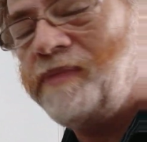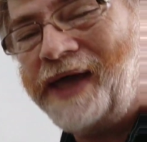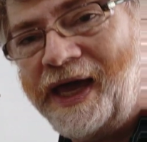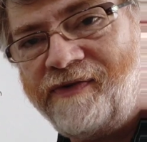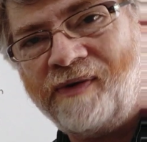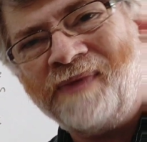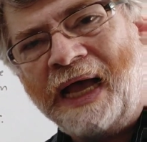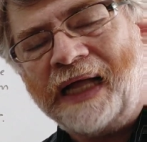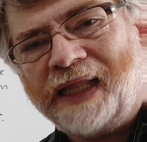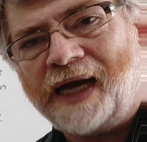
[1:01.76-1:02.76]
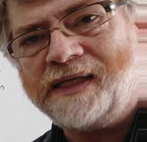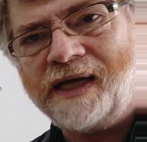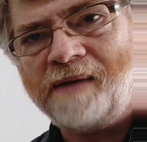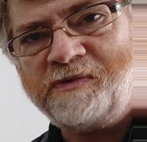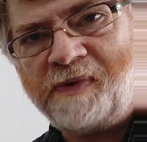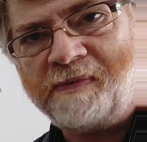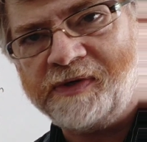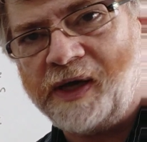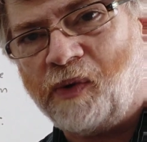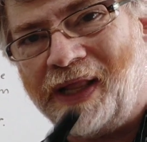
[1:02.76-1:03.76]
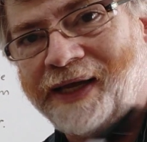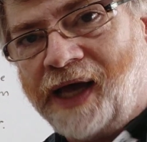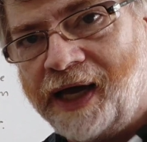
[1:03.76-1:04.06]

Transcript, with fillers: behavior. A lot of times people say, well, I,